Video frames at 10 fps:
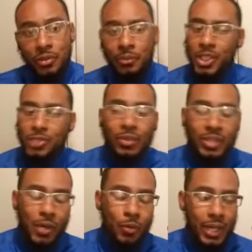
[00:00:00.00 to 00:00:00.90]
Because one thing
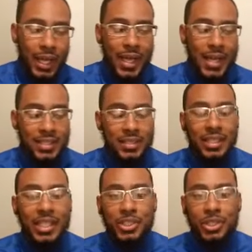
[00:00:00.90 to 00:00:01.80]
I want to ask
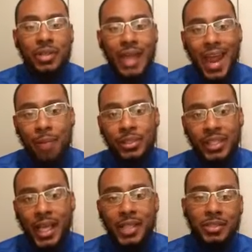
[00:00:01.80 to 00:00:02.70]
is there an
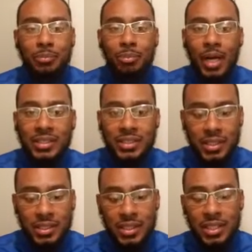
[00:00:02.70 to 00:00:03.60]
application
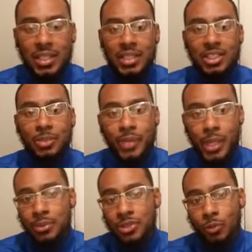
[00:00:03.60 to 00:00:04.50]
process to be
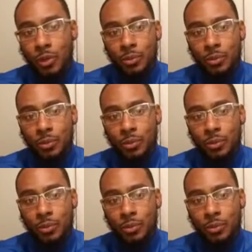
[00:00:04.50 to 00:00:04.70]
able to work